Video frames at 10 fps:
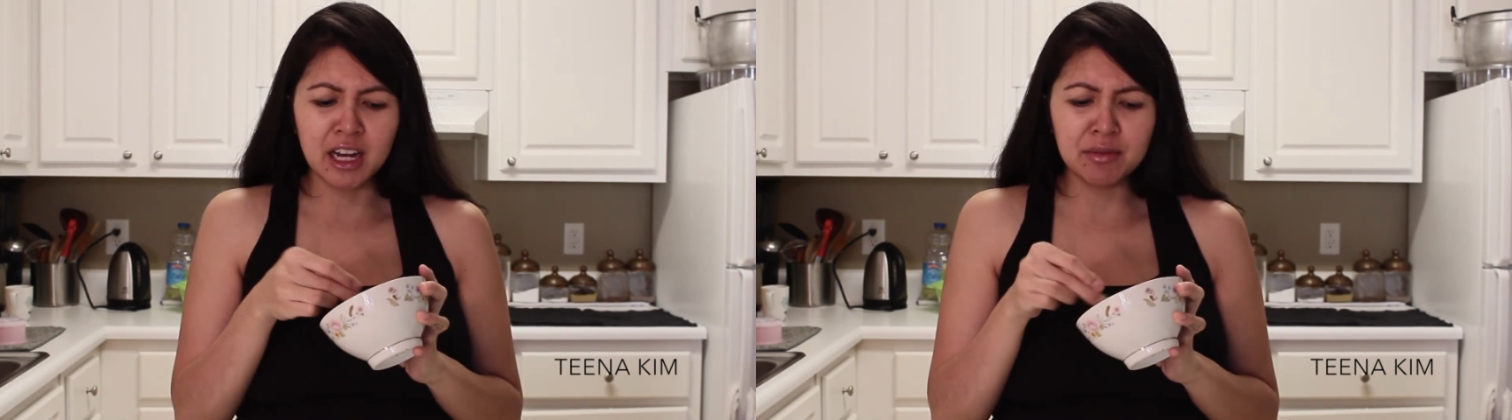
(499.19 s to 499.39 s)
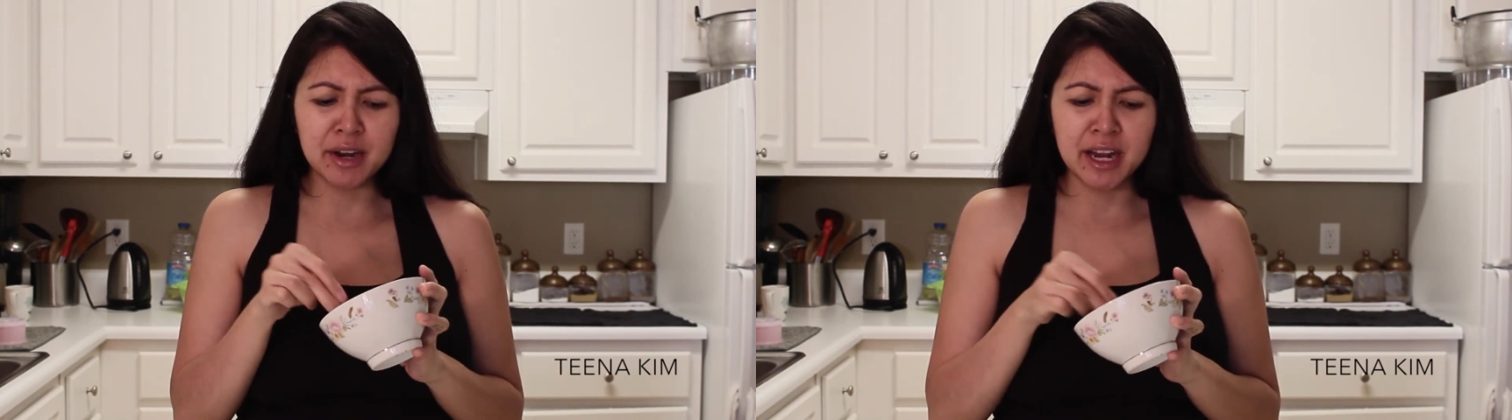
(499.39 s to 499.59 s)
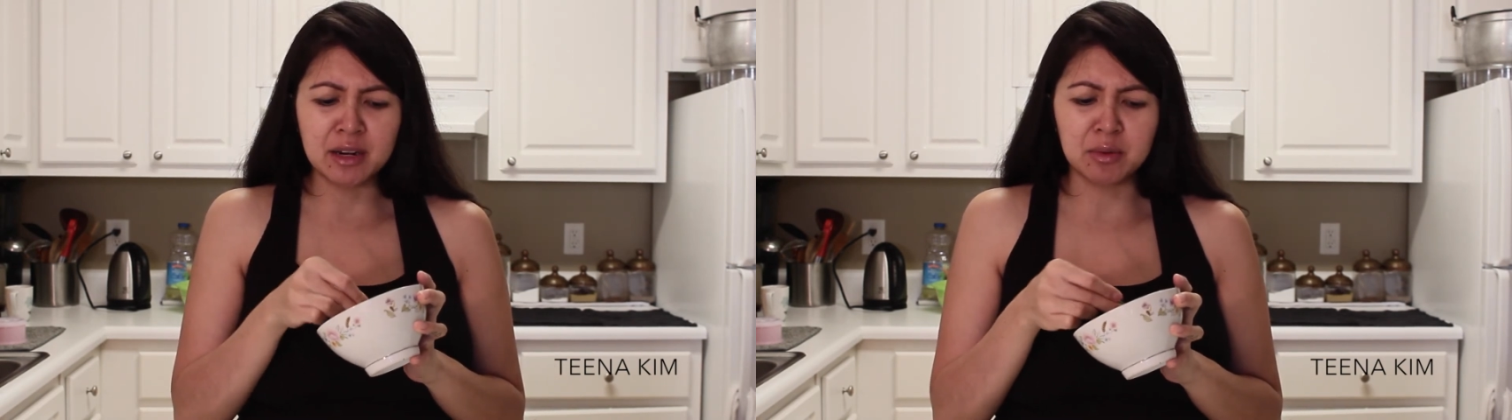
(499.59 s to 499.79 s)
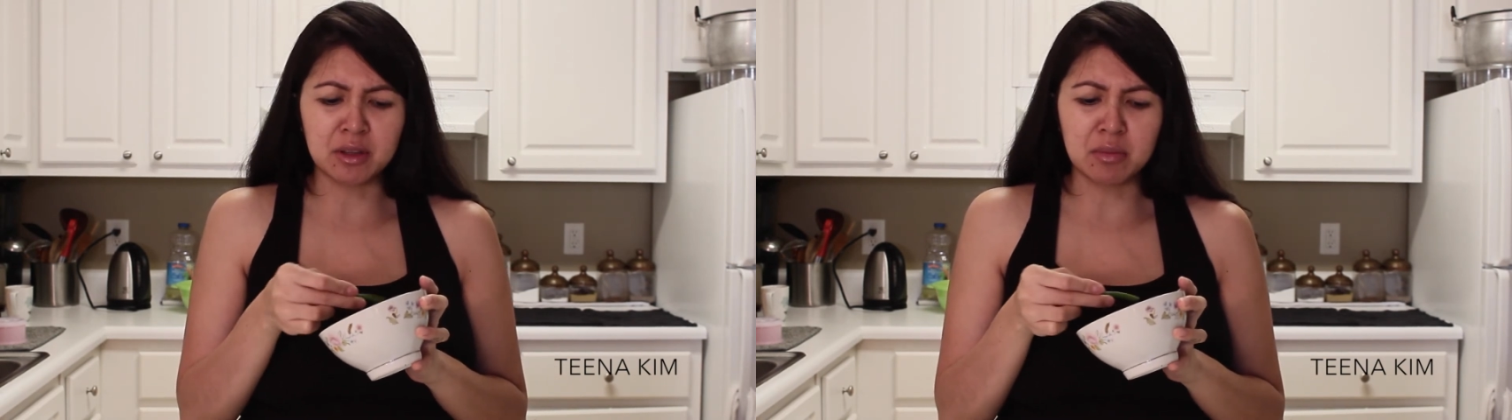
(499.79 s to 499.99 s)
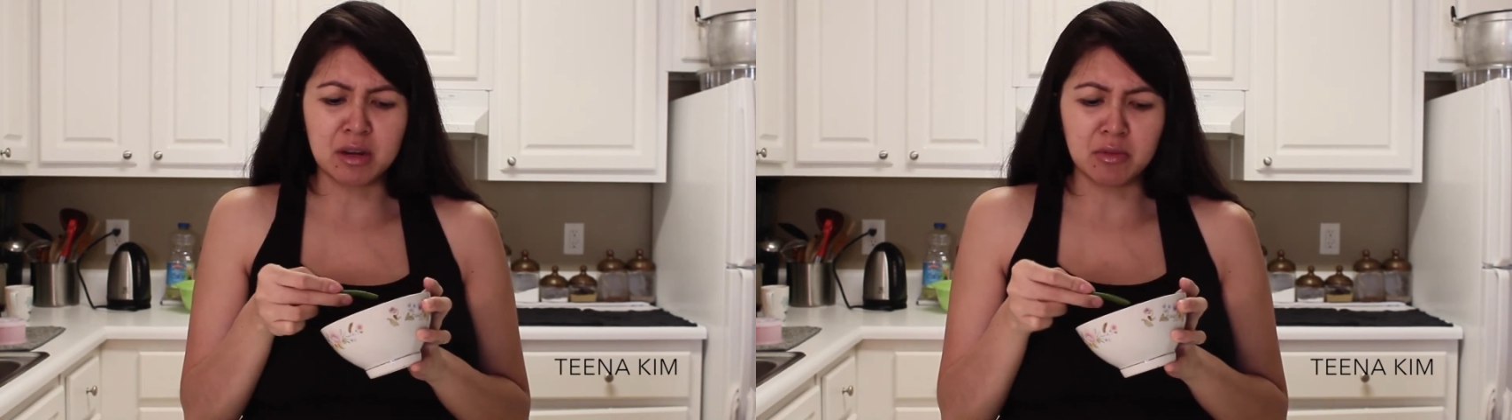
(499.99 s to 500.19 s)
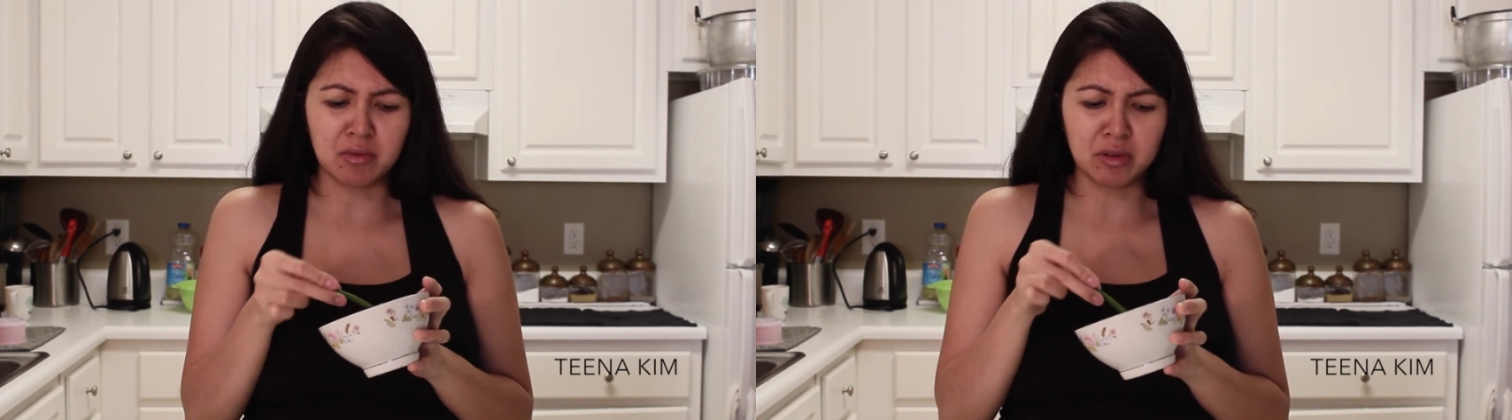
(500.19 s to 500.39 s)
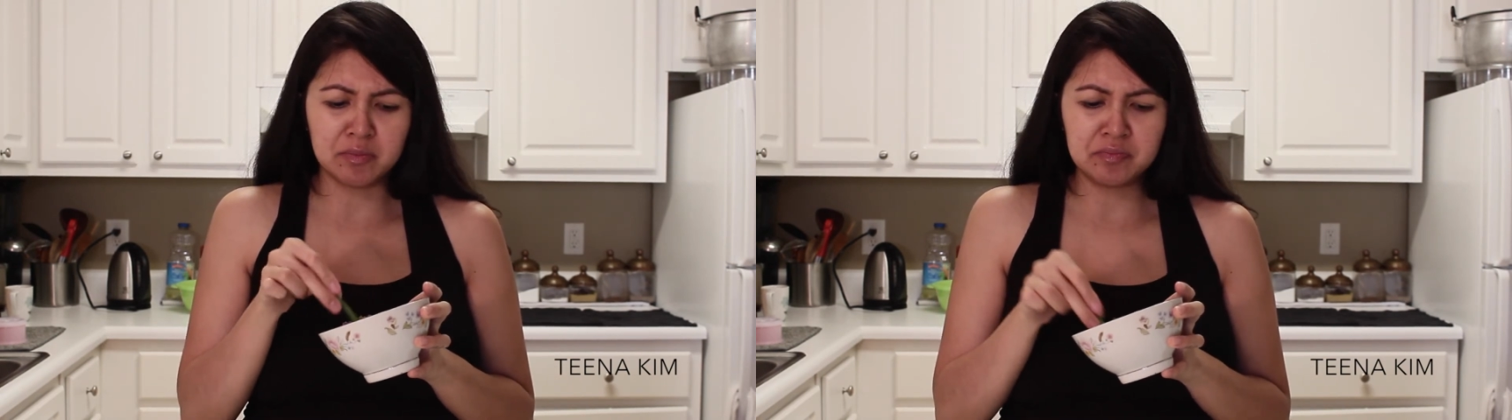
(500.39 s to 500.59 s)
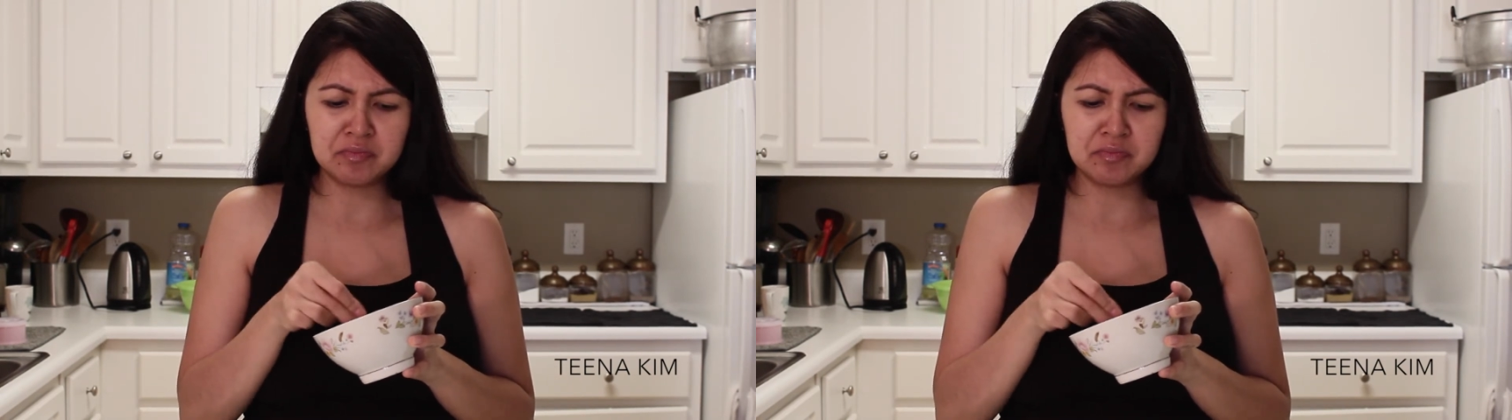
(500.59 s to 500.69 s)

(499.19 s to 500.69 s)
never ate it with a bean before.